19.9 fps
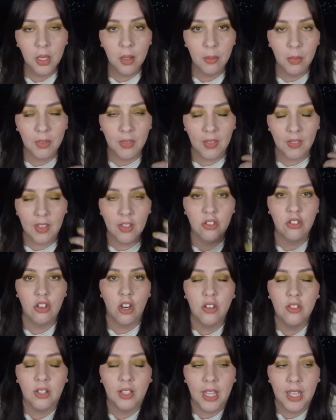but that they
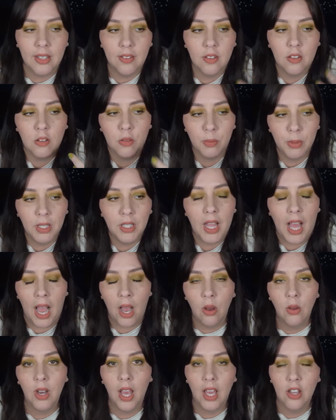start to like spill
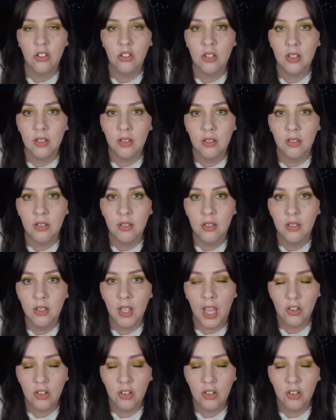out as she's